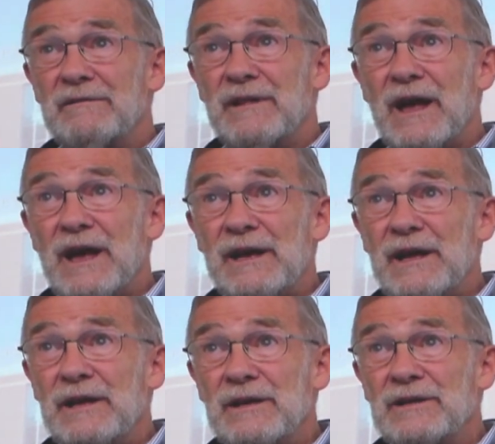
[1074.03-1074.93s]
that
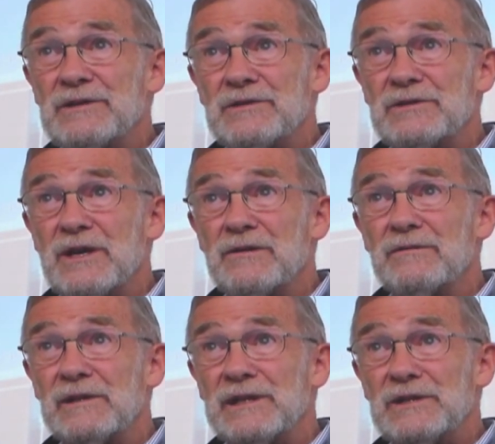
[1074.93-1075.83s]
ain't
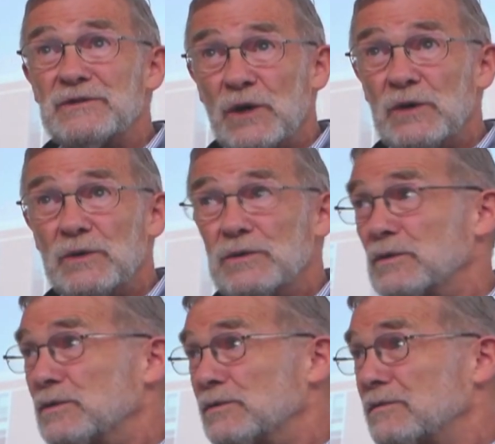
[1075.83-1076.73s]
necessarily so.